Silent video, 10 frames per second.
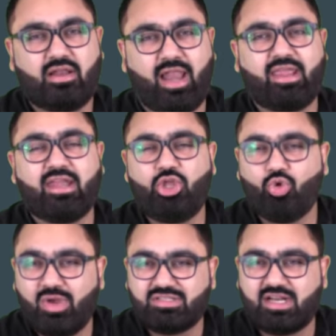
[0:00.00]
Like in
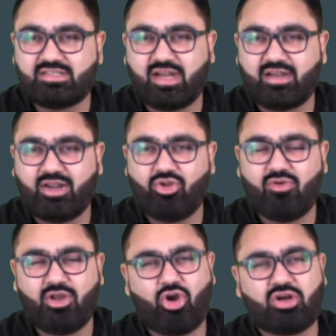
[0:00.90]
US etc. you
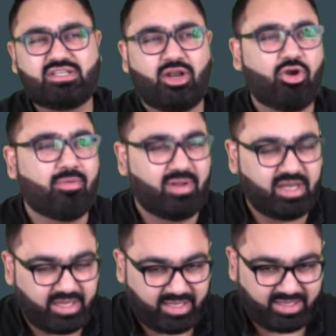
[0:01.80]
will not see a lot of
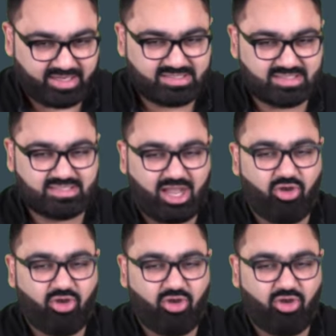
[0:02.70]
malaria cases.